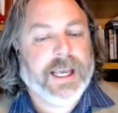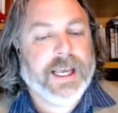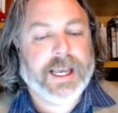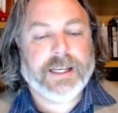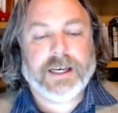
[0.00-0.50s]

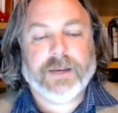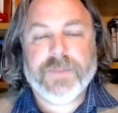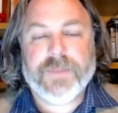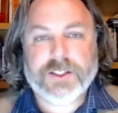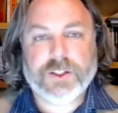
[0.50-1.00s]
And
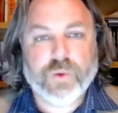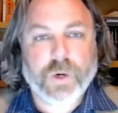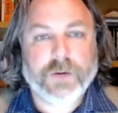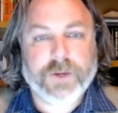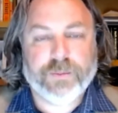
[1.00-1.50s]
this is
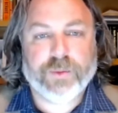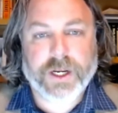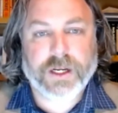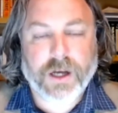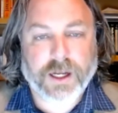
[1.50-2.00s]
where we
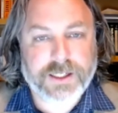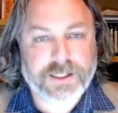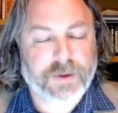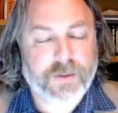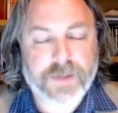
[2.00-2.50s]
bring on
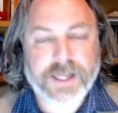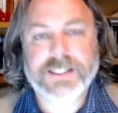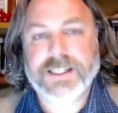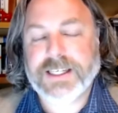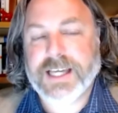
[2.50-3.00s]
some
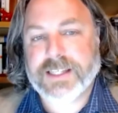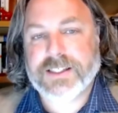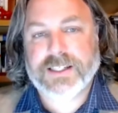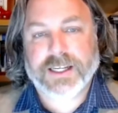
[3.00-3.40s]
amazing guests